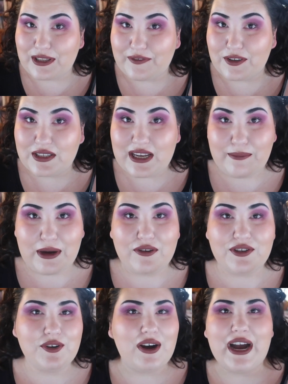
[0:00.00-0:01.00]
they first came out,
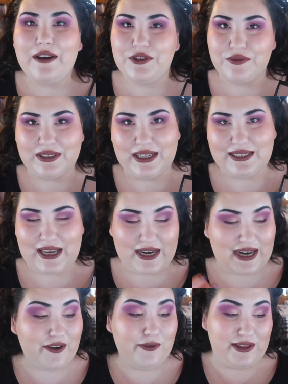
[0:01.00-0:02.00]
and so I was really excited.
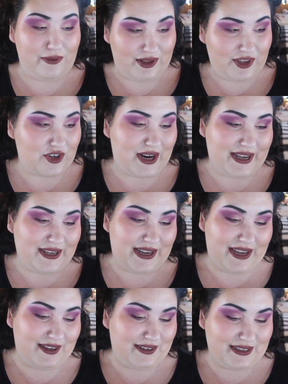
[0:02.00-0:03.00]
I really wanted to try it,
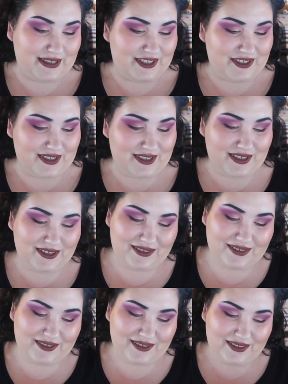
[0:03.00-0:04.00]
and I just...
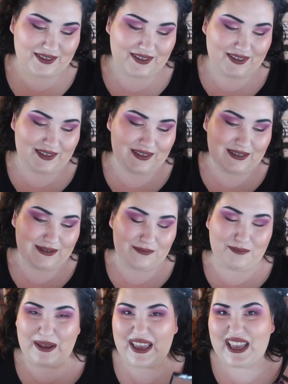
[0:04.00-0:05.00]

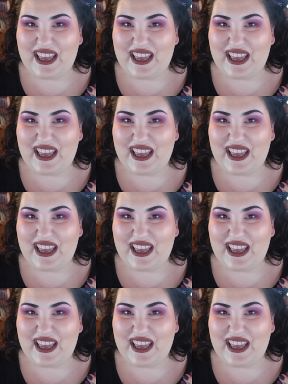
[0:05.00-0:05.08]
meh.